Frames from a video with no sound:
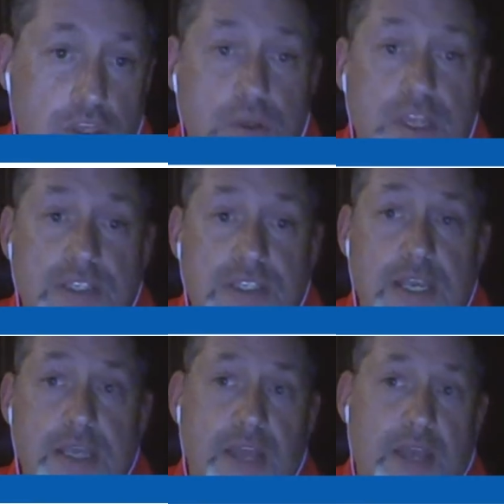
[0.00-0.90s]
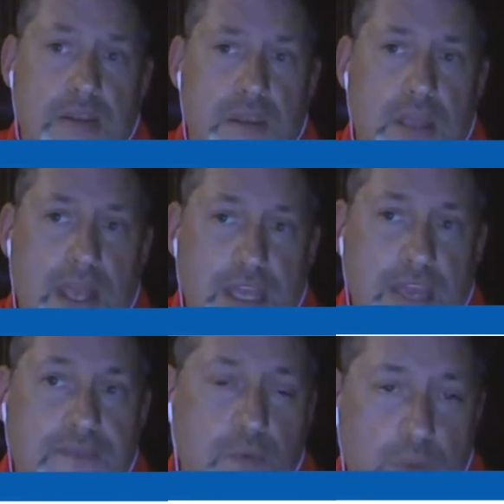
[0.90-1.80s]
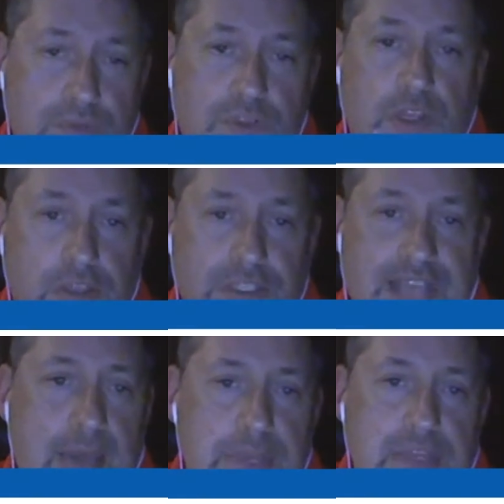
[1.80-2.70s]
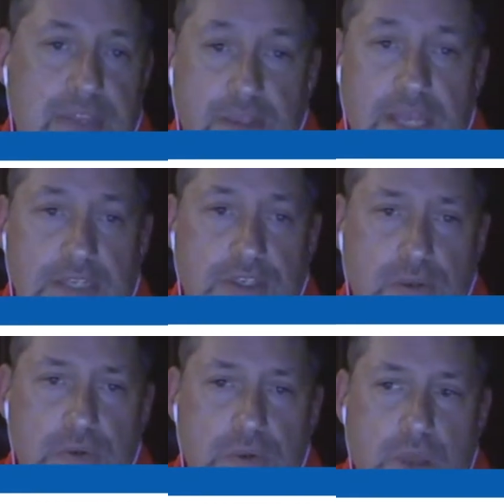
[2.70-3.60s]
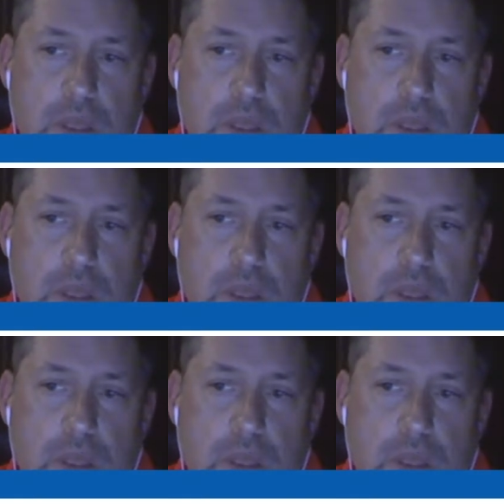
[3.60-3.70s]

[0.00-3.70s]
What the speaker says: You can see that even with the little tapping that they do,